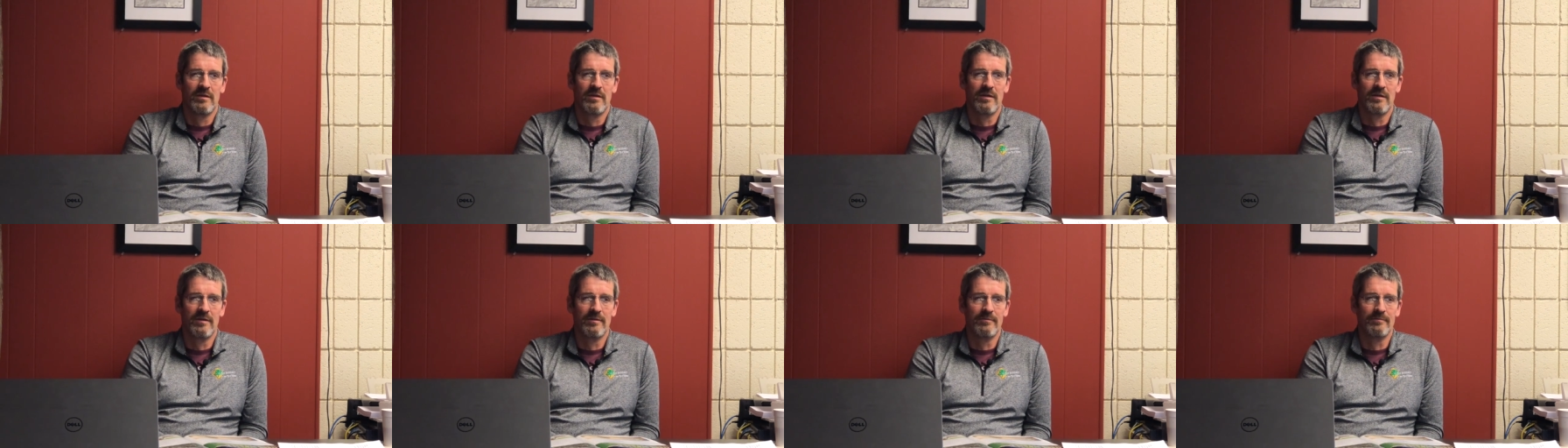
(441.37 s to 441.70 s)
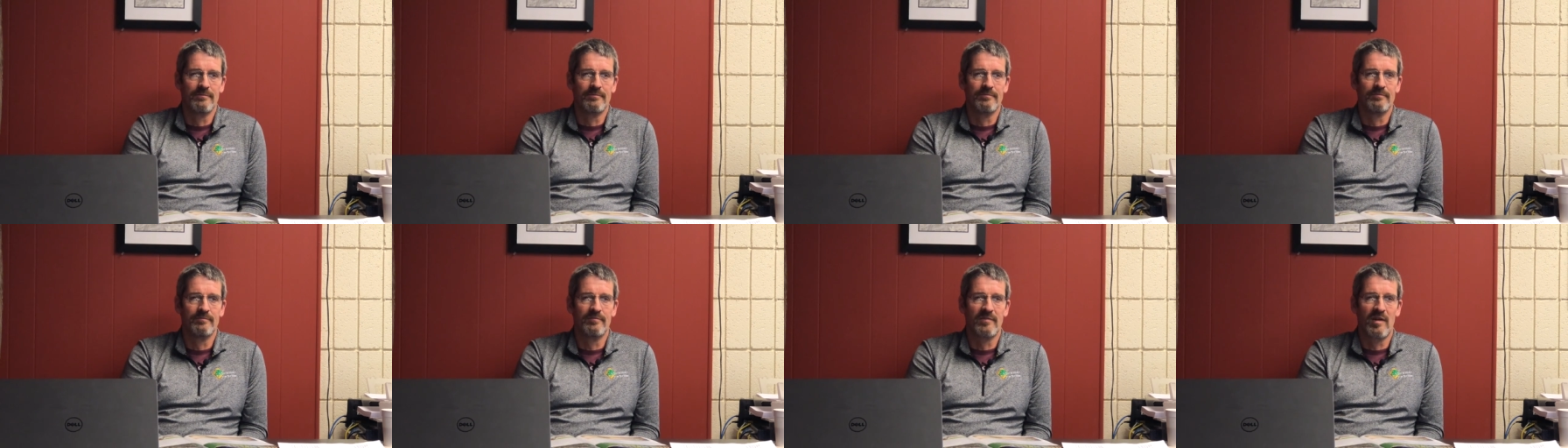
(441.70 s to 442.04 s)

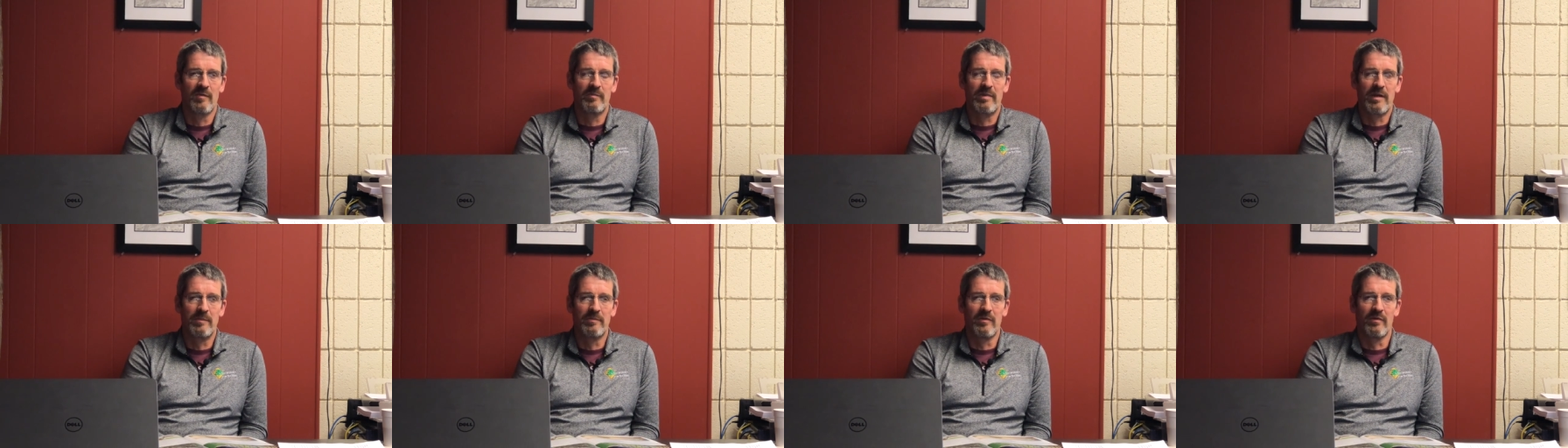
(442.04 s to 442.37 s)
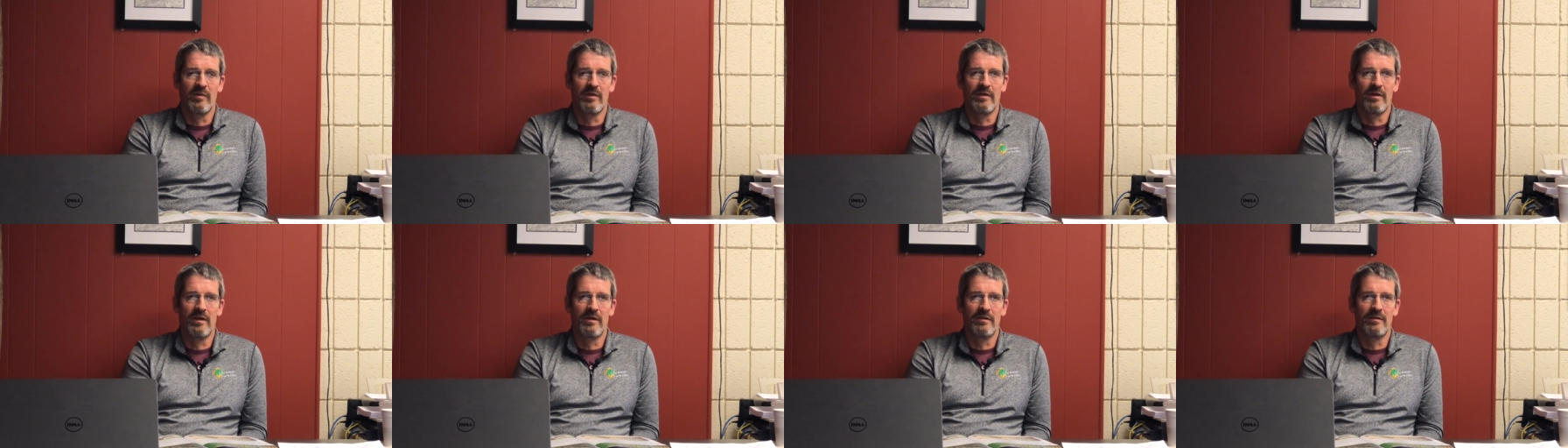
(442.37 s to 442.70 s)
of
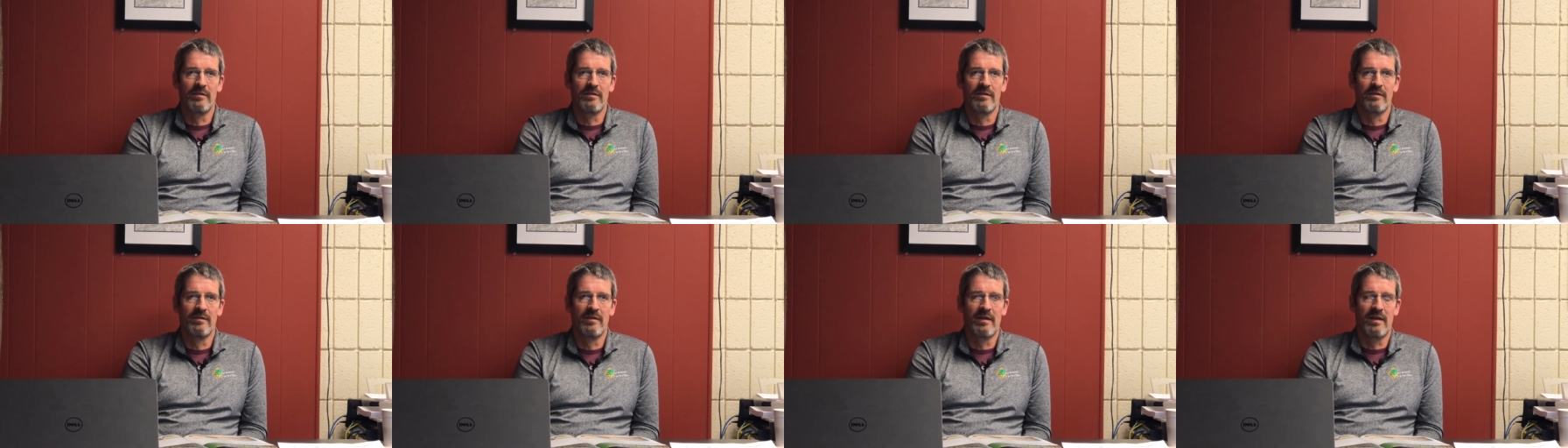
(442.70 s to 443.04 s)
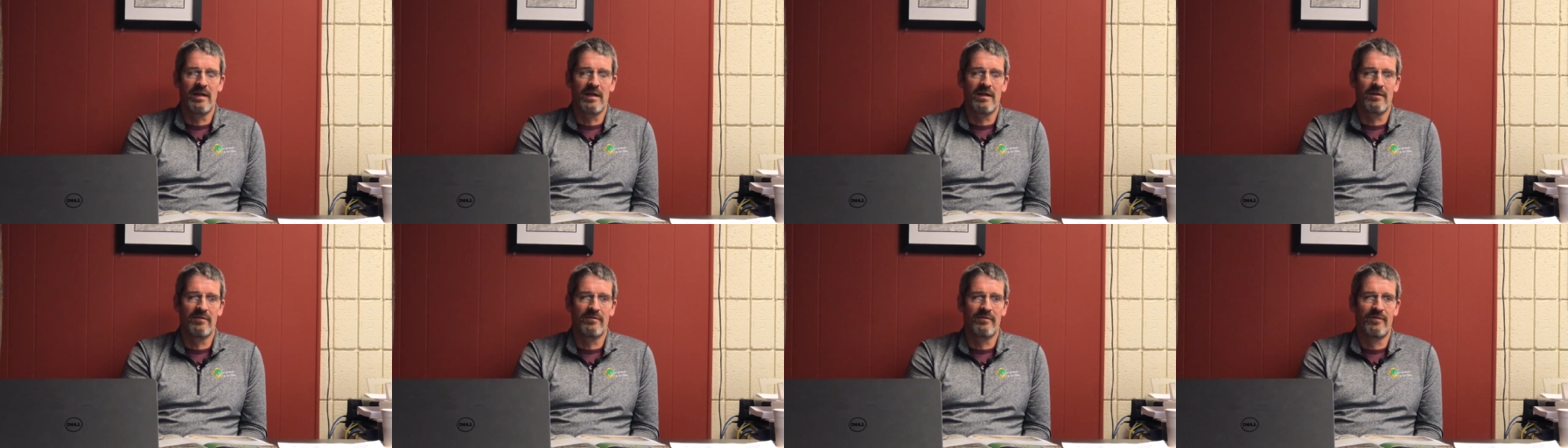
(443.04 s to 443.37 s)
people
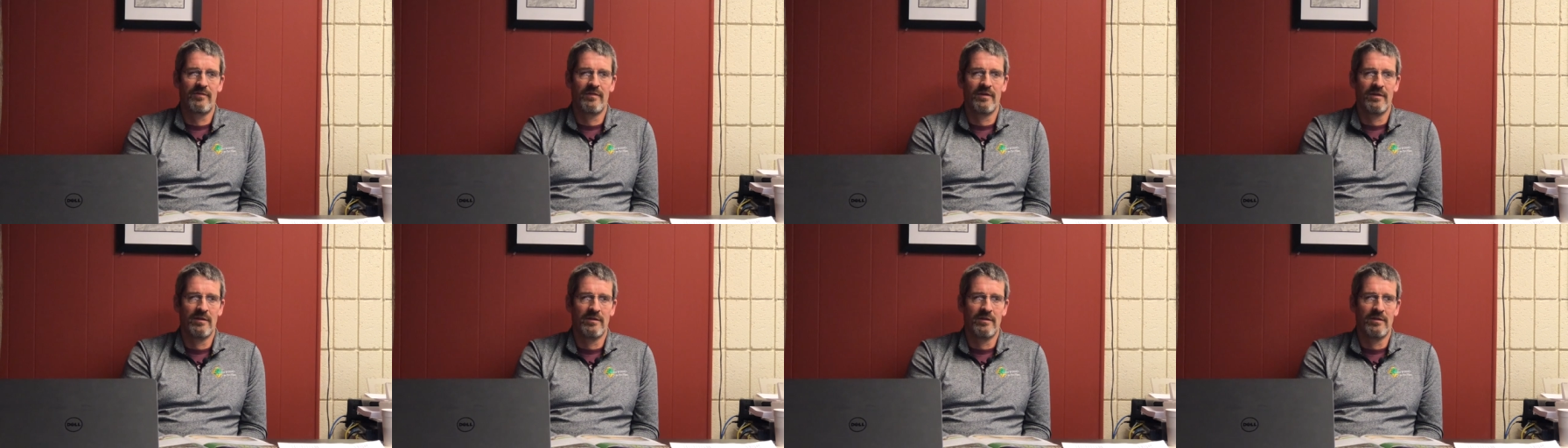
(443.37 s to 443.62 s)
that have